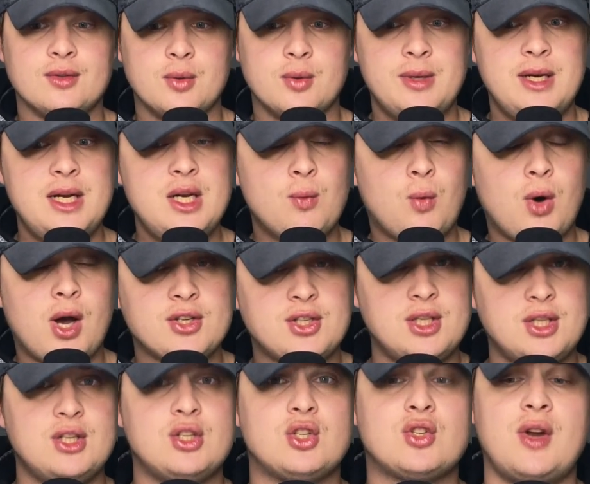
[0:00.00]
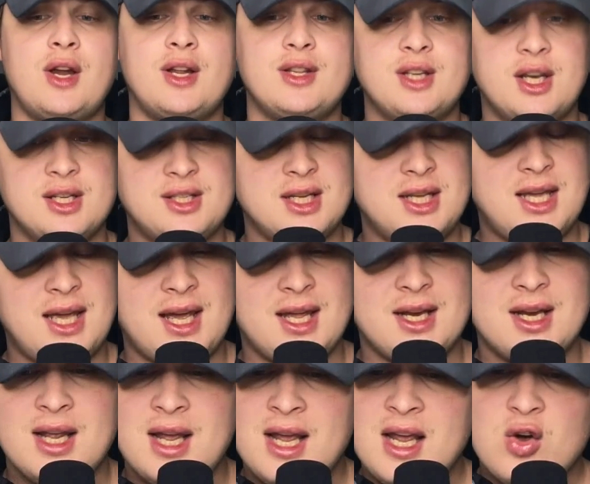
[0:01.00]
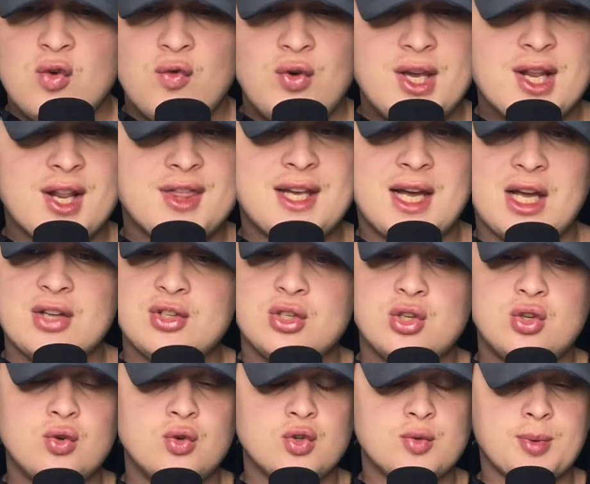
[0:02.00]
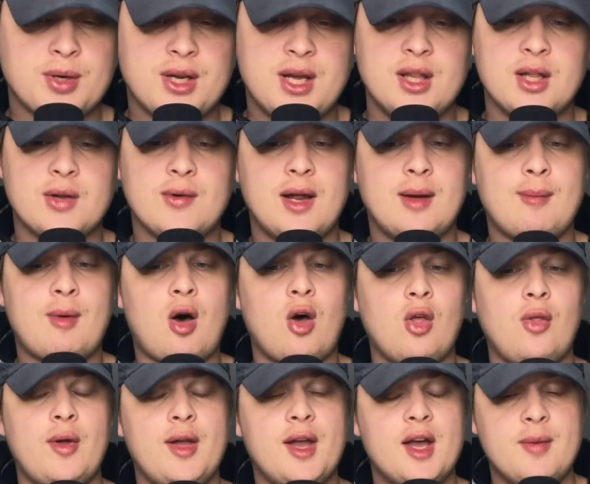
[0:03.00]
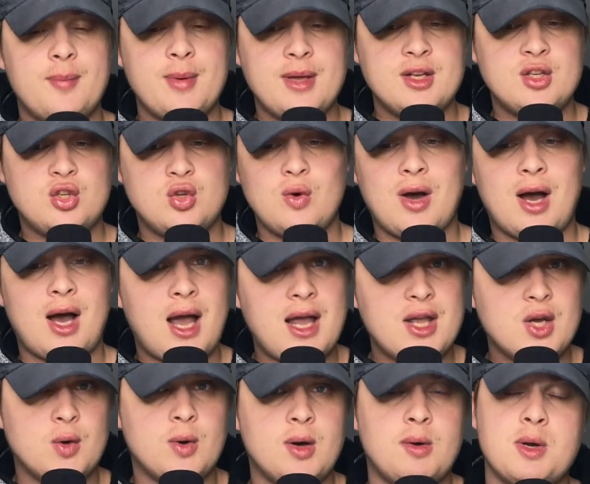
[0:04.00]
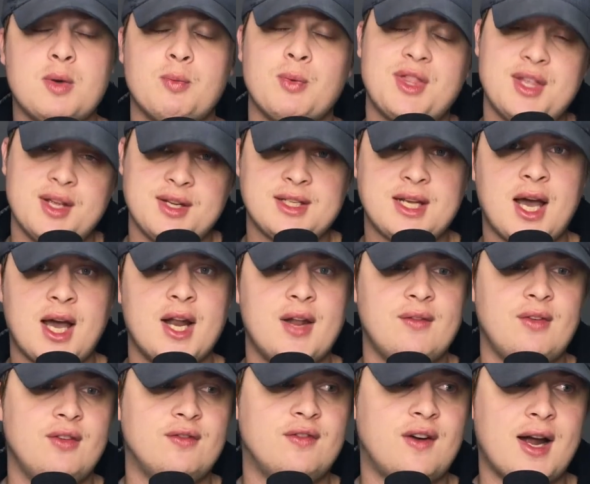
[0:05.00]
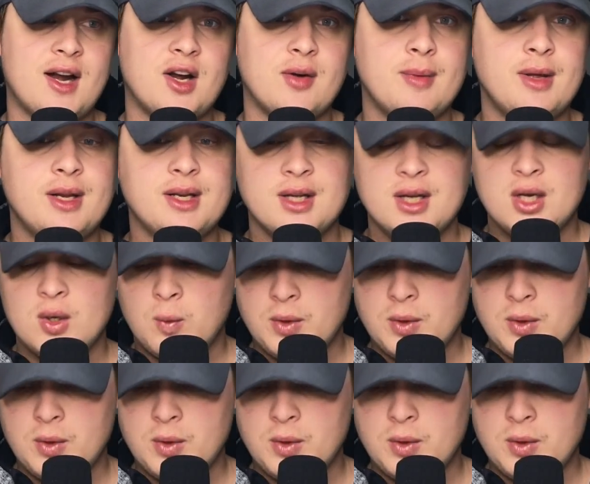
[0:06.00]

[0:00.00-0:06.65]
So we need to watch these trends because, again, if we get a thousand joules per kilogram all the way up into Iowa with this kind of environment,